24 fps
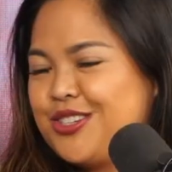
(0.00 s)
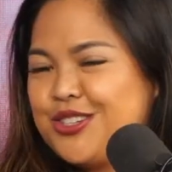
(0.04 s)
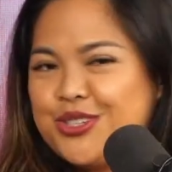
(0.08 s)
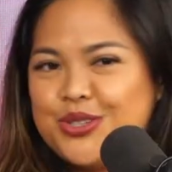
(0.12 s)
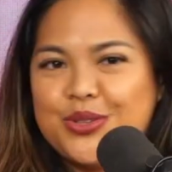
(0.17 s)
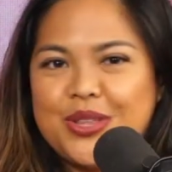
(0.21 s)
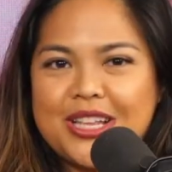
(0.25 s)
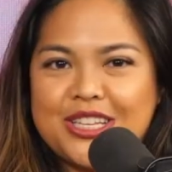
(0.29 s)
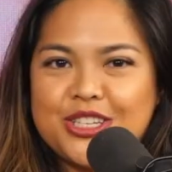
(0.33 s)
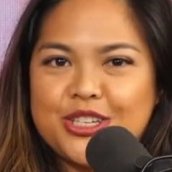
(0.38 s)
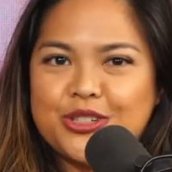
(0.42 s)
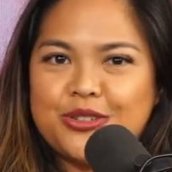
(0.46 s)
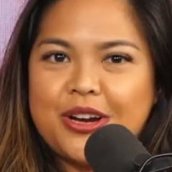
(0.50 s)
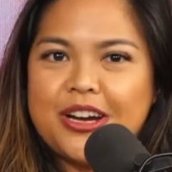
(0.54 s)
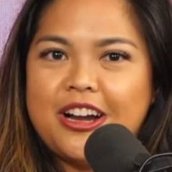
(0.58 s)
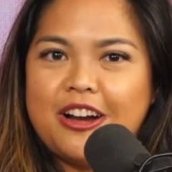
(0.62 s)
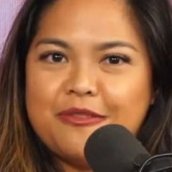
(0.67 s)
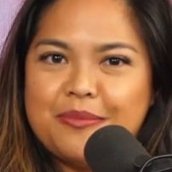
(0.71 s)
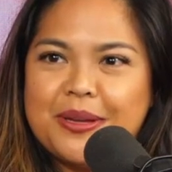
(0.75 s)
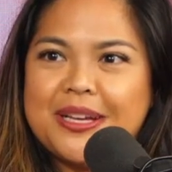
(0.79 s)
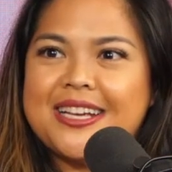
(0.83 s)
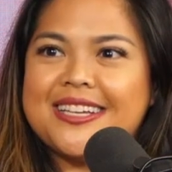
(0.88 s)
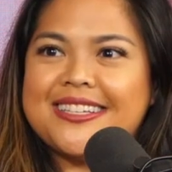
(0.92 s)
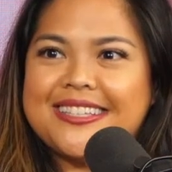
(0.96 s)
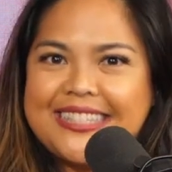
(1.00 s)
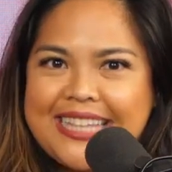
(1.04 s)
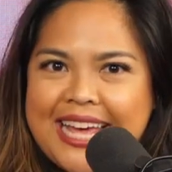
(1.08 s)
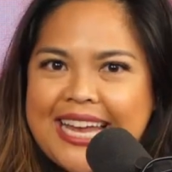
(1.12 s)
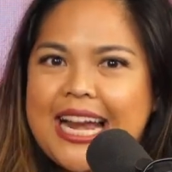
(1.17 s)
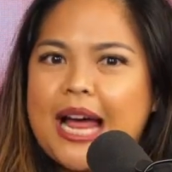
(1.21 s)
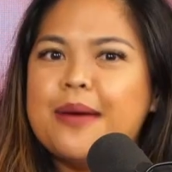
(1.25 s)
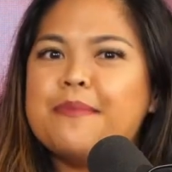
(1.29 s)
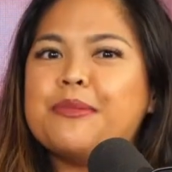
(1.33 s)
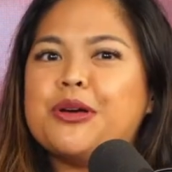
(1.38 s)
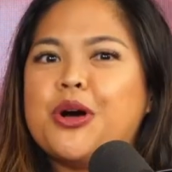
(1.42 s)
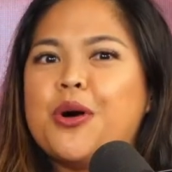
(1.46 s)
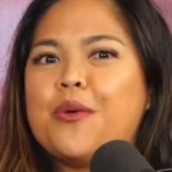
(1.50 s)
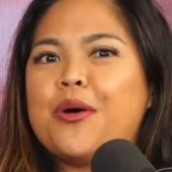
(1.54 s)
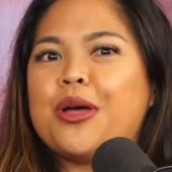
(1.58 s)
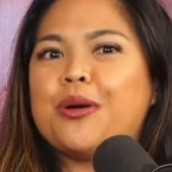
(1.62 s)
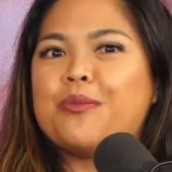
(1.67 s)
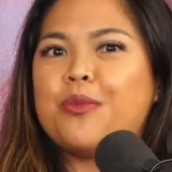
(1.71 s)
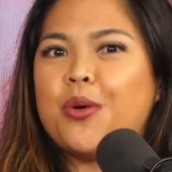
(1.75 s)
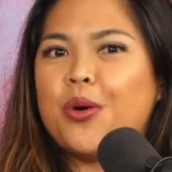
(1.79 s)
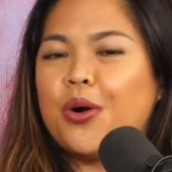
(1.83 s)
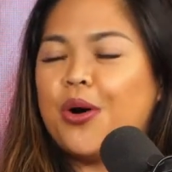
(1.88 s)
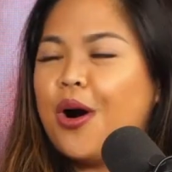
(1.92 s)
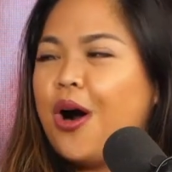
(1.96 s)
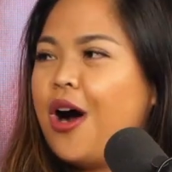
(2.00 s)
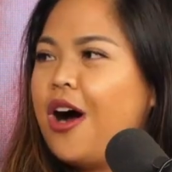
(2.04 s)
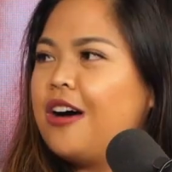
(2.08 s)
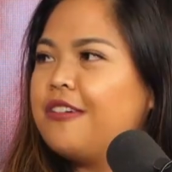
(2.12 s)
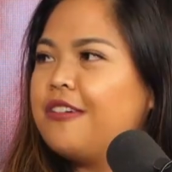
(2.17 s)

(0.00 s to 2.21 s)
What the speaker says: Because then I'm going more often.